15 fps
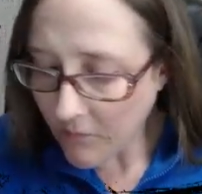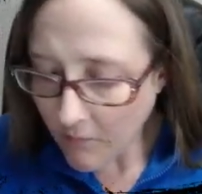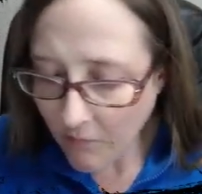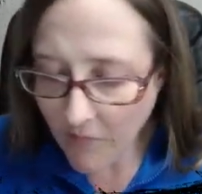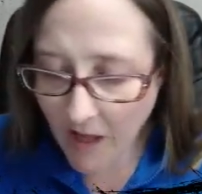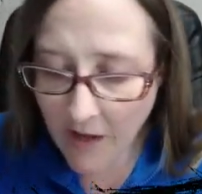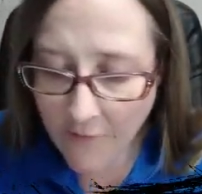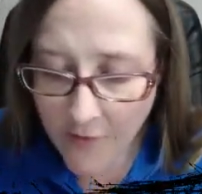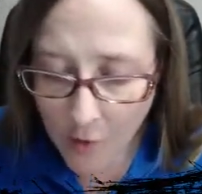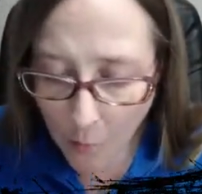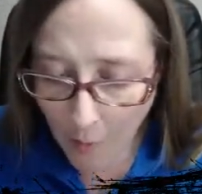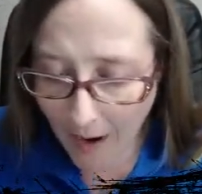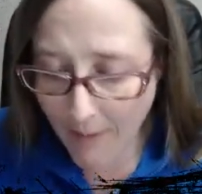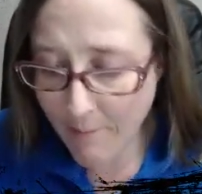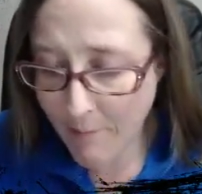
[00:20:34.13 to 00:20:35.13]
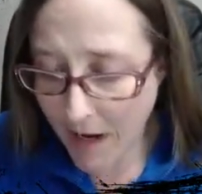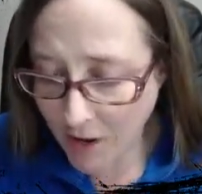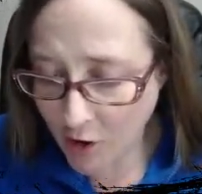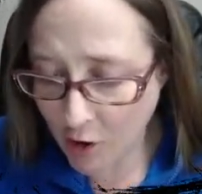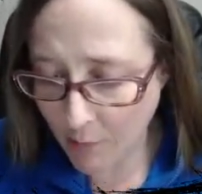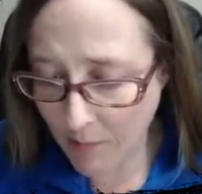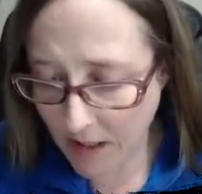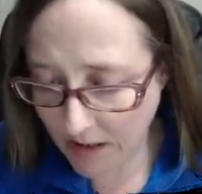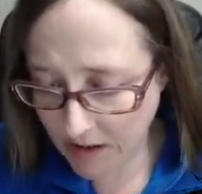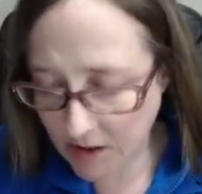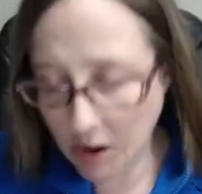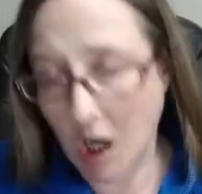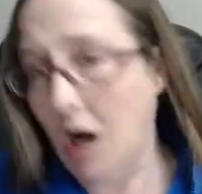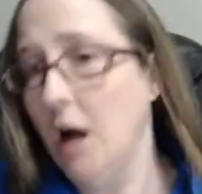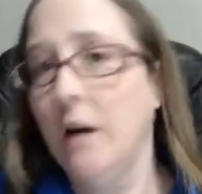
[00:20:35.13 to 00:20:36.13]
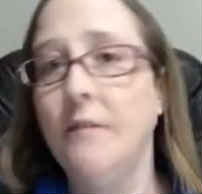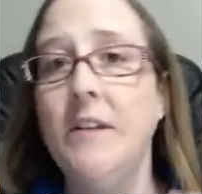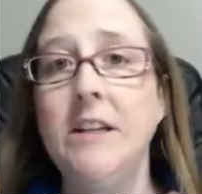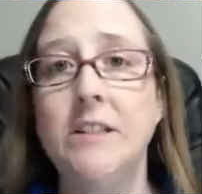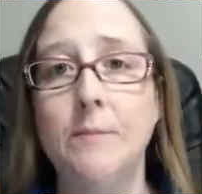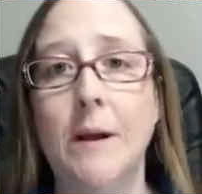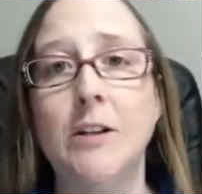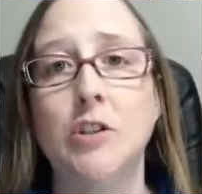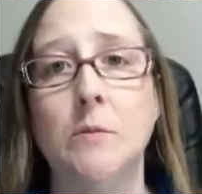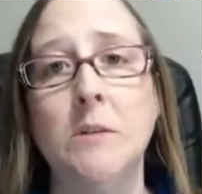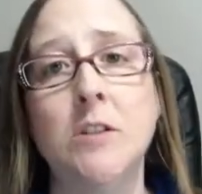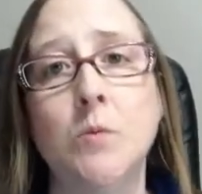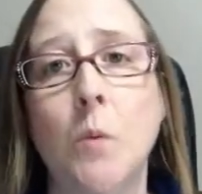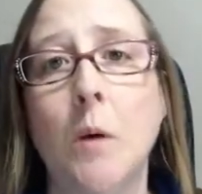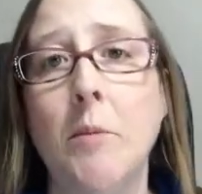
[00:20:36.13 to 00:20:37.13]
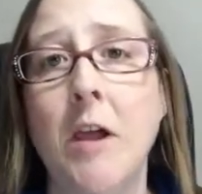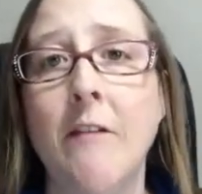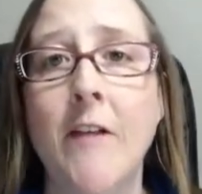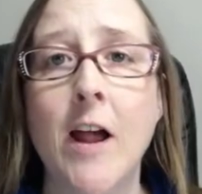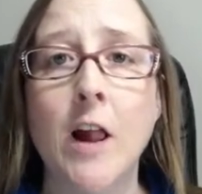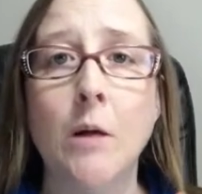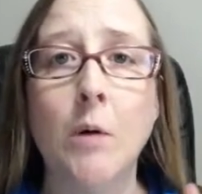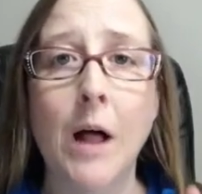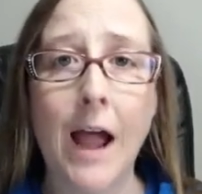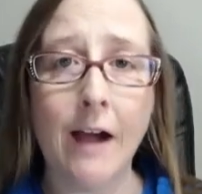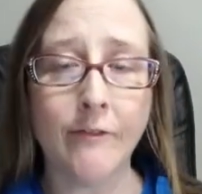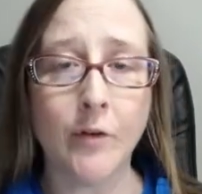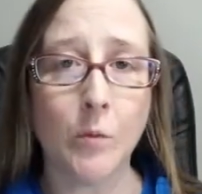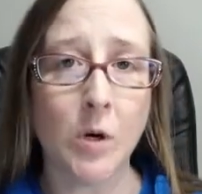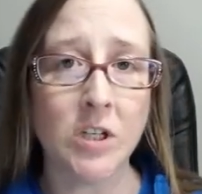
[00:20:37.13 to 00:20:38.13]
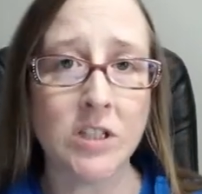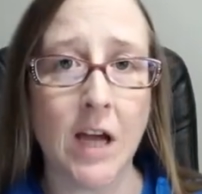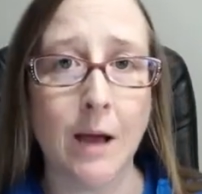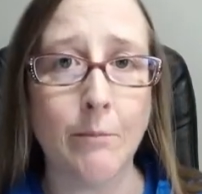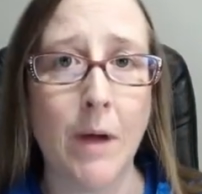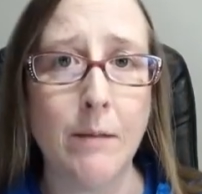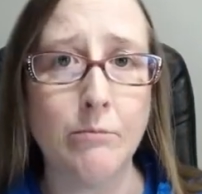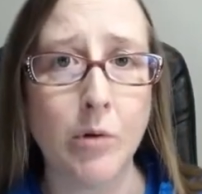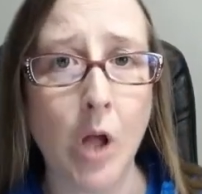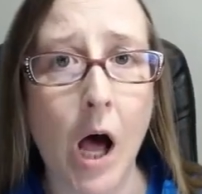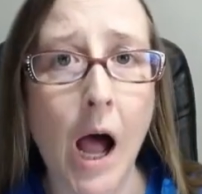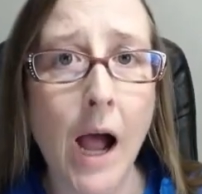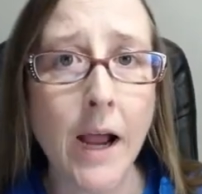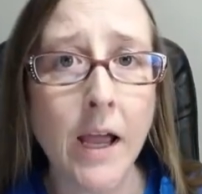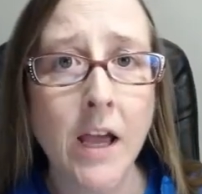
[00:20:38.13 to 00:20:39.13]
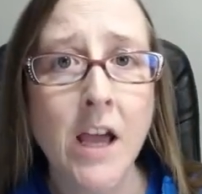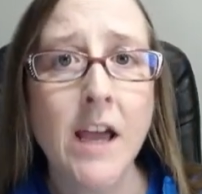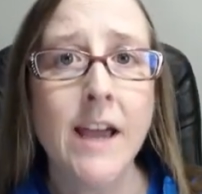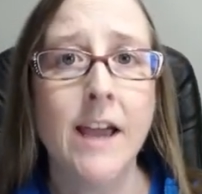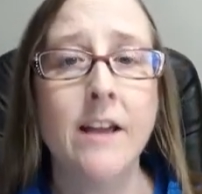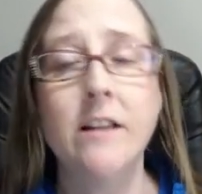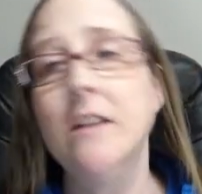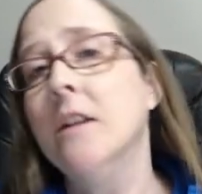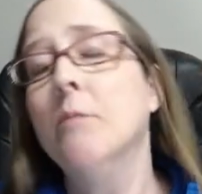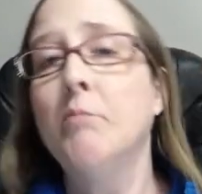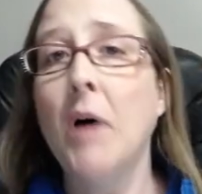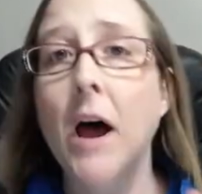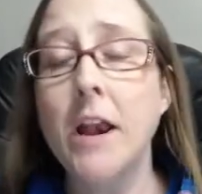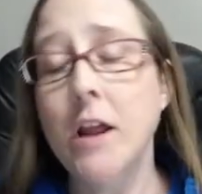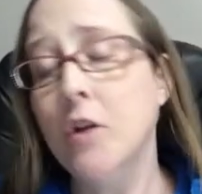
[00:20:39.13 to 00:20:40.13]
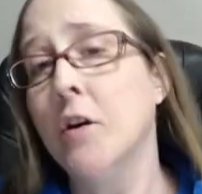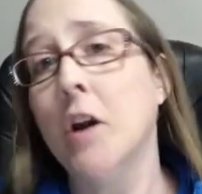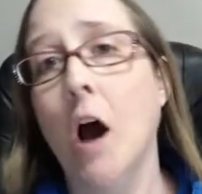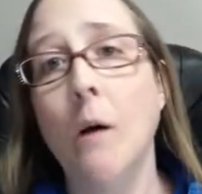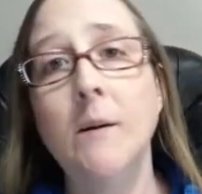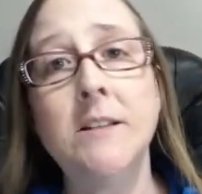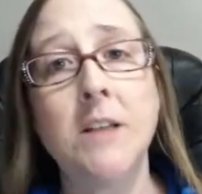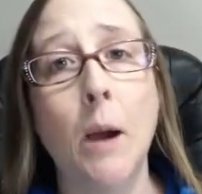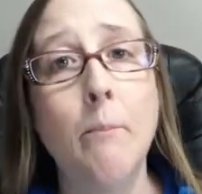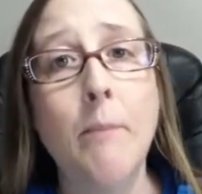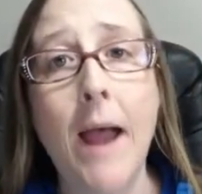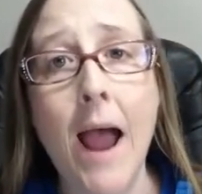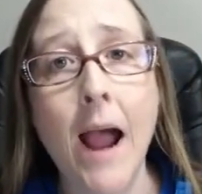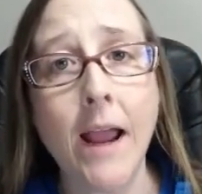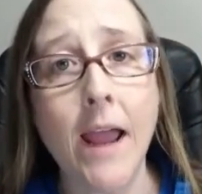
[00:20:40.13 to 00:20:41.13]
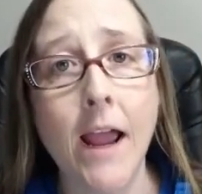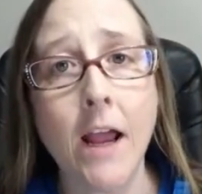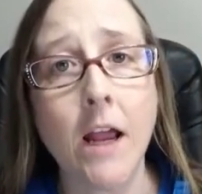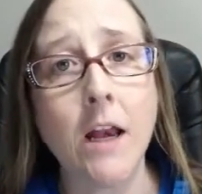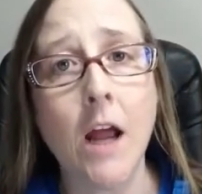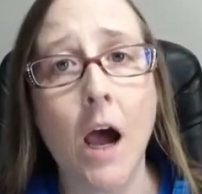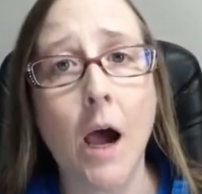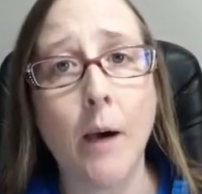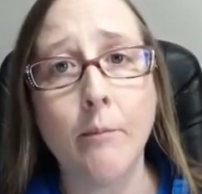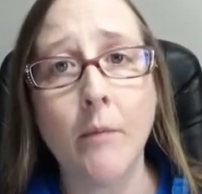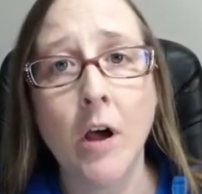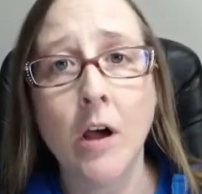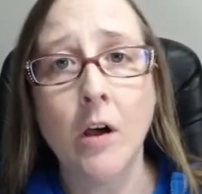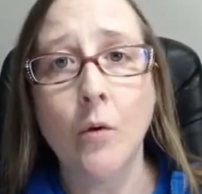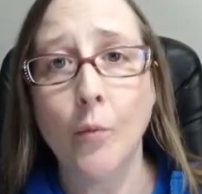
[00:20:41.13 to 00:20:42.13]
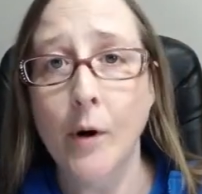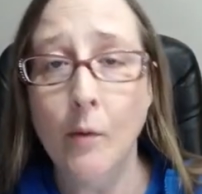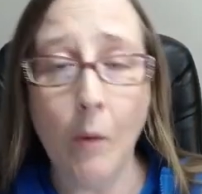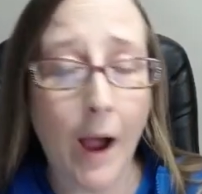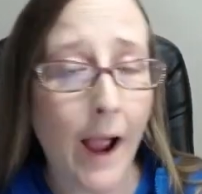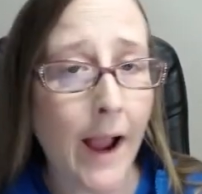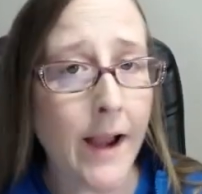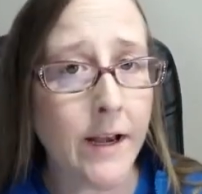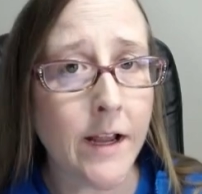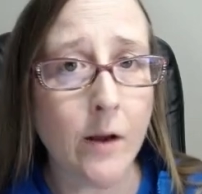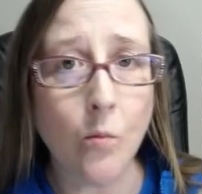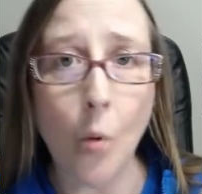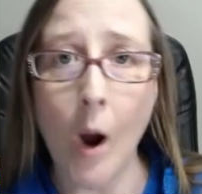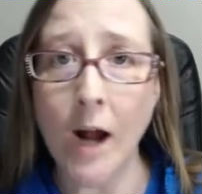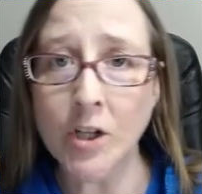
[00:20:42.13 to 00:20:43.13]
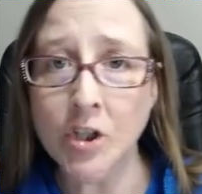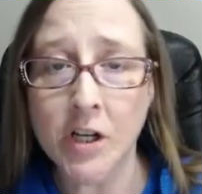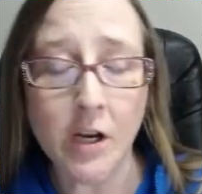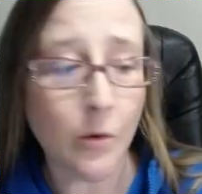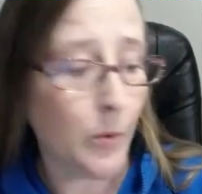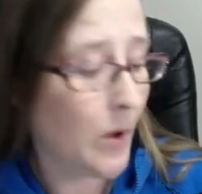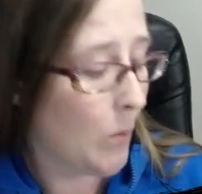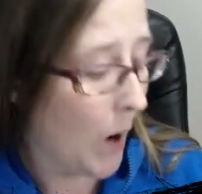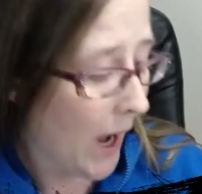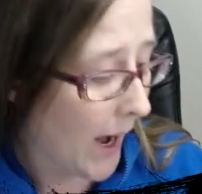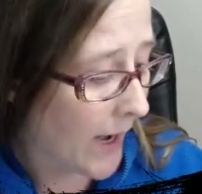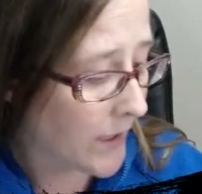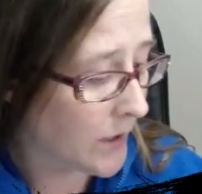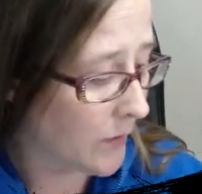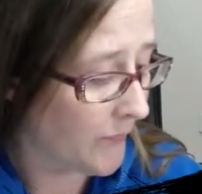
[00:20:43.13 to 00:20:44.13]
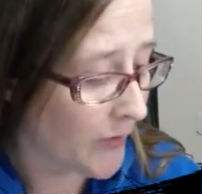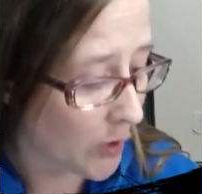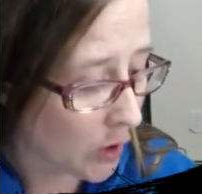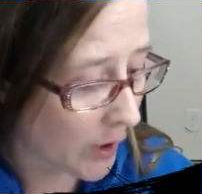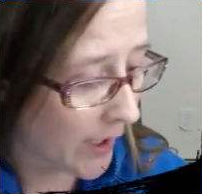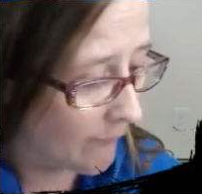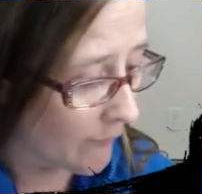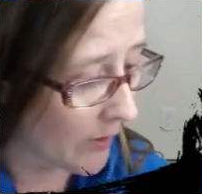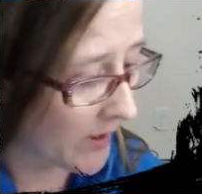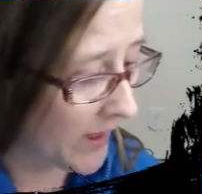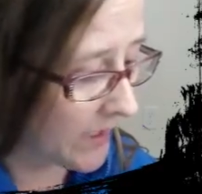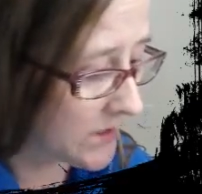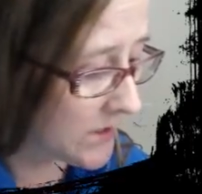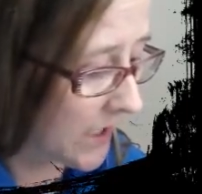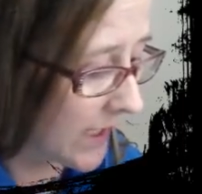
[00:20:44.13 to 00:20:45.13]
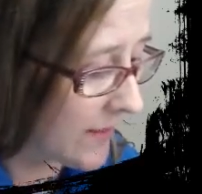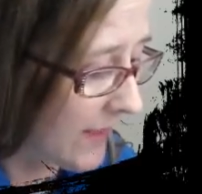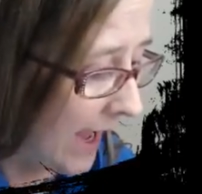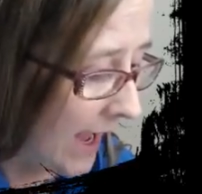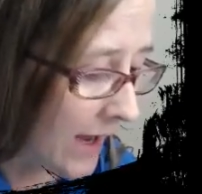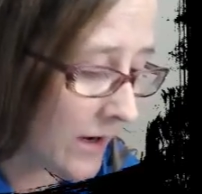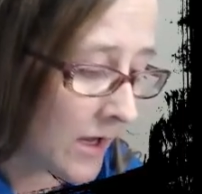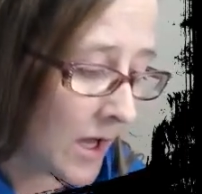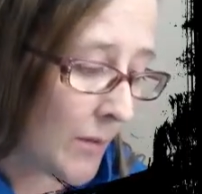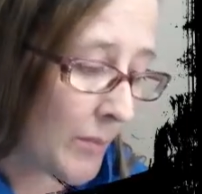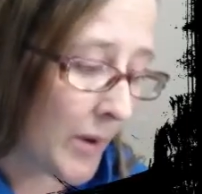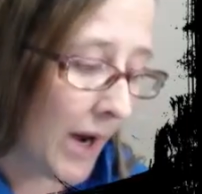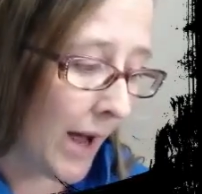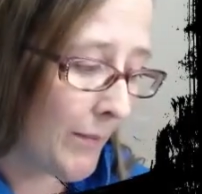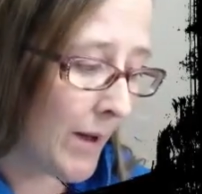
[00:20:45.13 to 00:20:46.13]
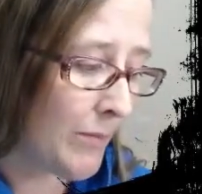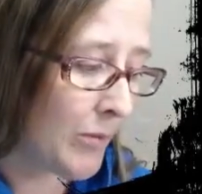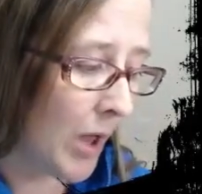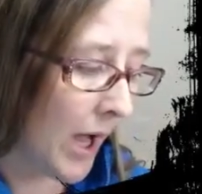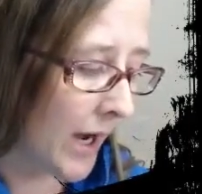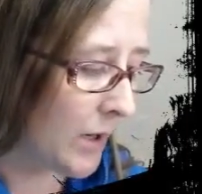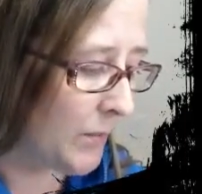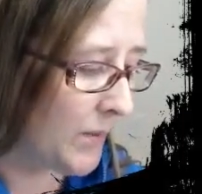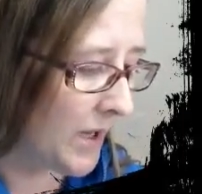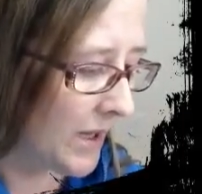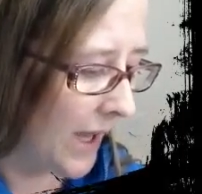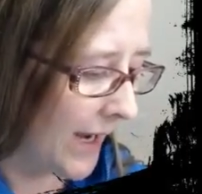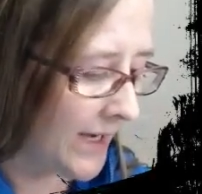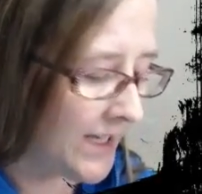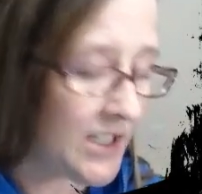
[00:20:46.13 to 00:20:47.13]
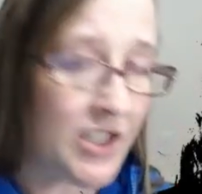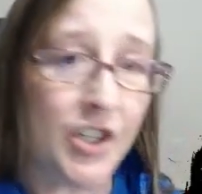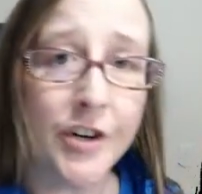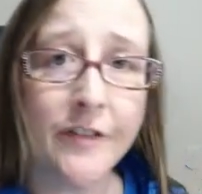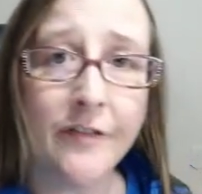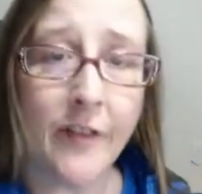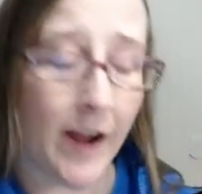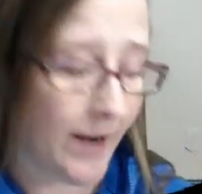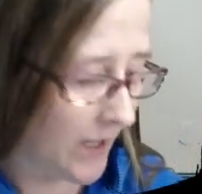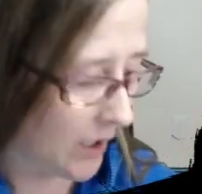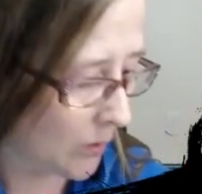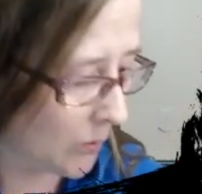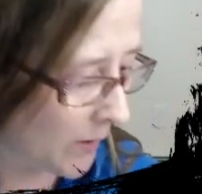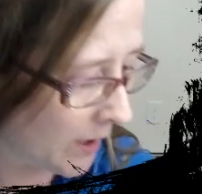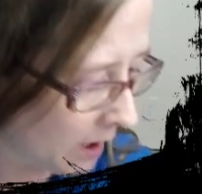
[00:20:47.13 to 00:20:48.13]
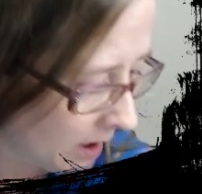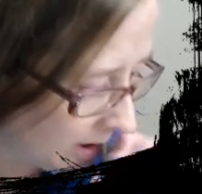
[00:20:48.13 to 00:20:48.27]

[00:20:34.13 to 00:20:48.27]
If you want measurements, all of these measurements will be available afterwards on my blog. But you can always come back and rewind and watch it and rewind if you're looking for things like that. But on my blog, it'll be a lot easier to find, a lot quicker.